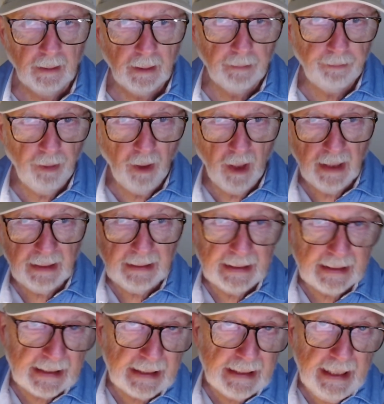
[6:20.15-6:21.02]
The part
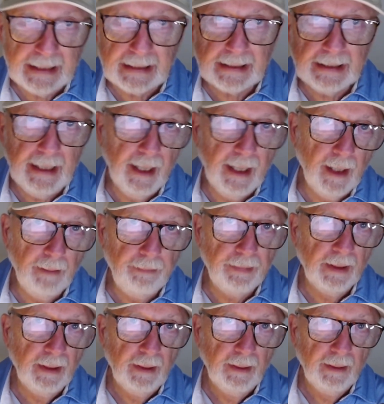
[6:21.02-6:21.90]
that sticks
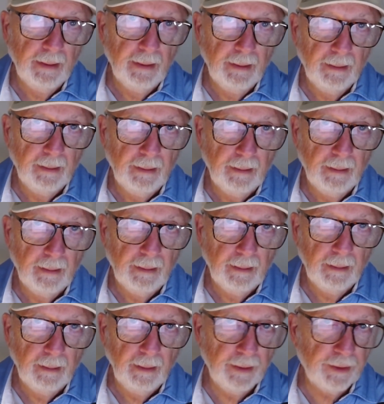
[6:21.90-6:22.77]
up
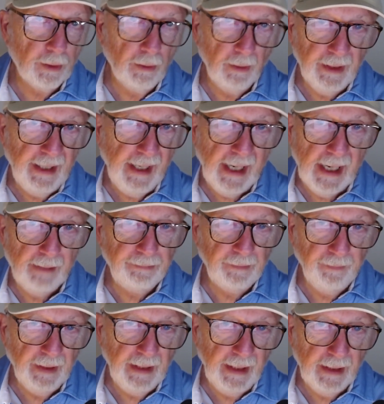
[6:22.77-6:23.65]
is only half
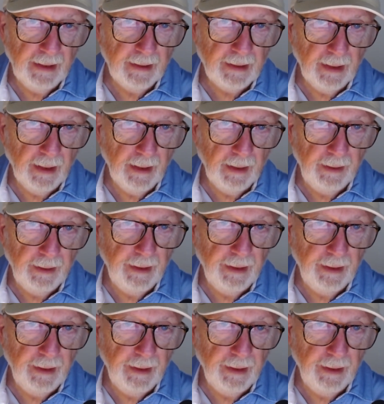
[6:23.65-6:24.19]
of an antenna.